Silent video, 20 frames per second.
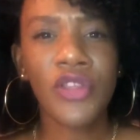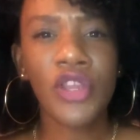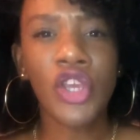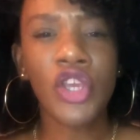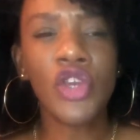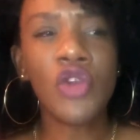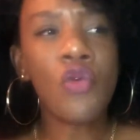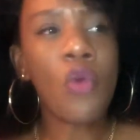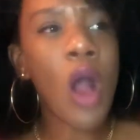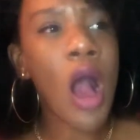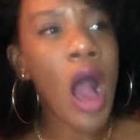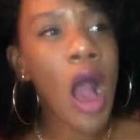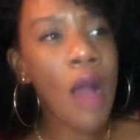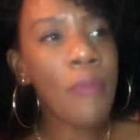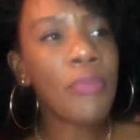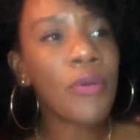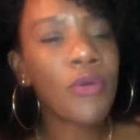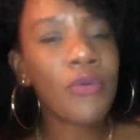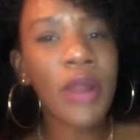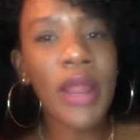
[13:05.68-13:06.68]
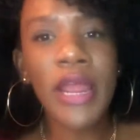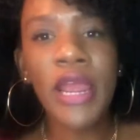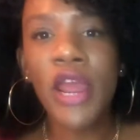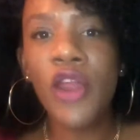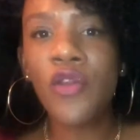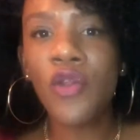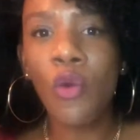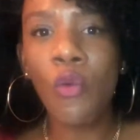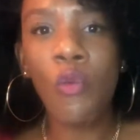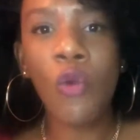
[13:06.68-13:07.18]
you operate
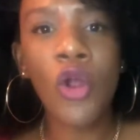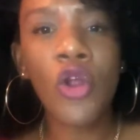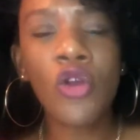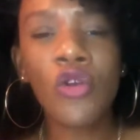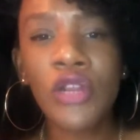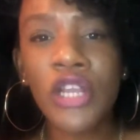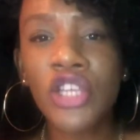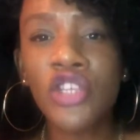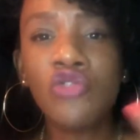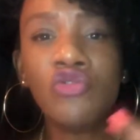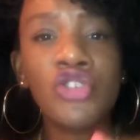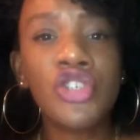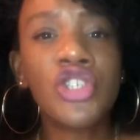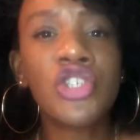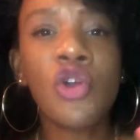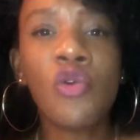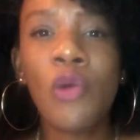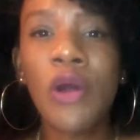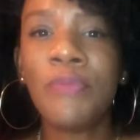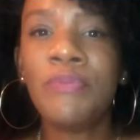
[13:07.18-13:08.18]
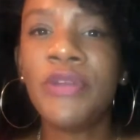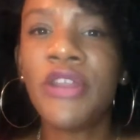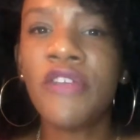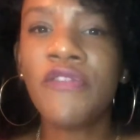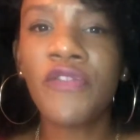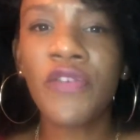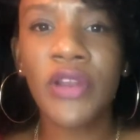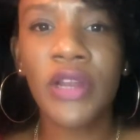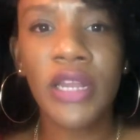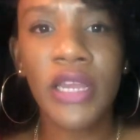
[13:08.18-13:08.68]
in the world and you show up
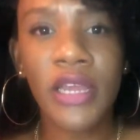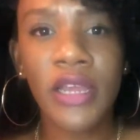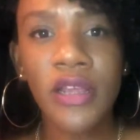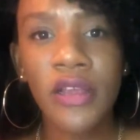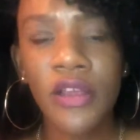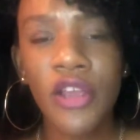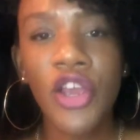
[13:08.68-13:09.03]
differently.